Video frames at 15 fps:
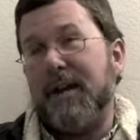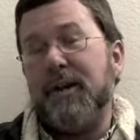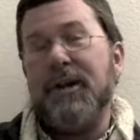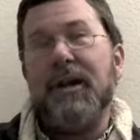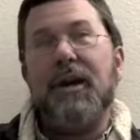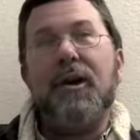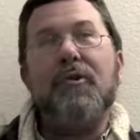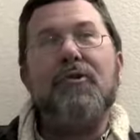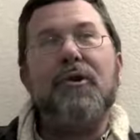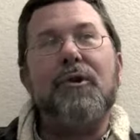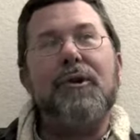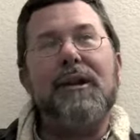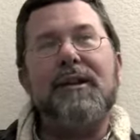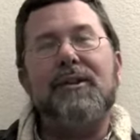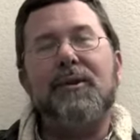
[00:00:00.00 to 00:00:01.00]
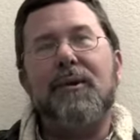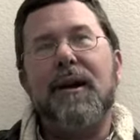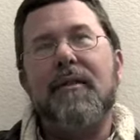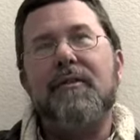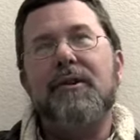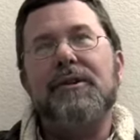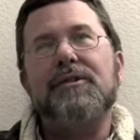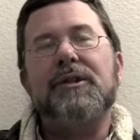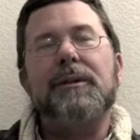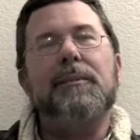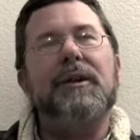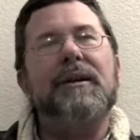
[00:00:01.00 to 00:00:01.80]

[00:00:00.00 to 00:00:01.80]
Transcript: You could go totally to another extreme.